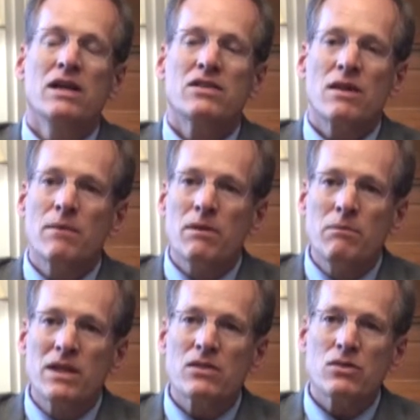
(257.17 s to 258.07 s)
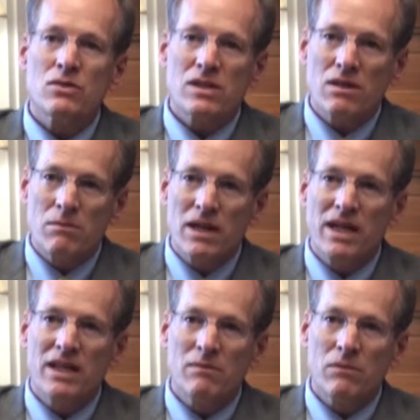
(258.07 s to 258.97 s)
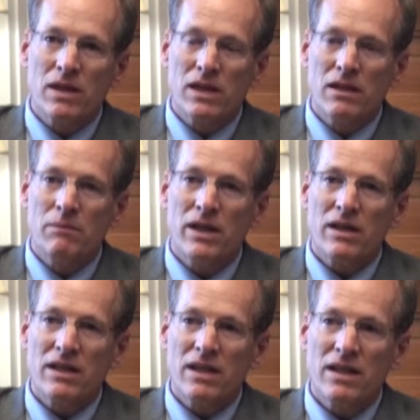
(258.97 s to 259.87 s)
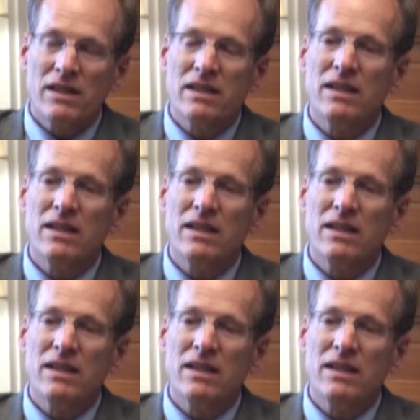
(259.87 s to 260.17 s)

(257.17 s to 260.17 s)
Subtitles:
some of the missiles that are made in America,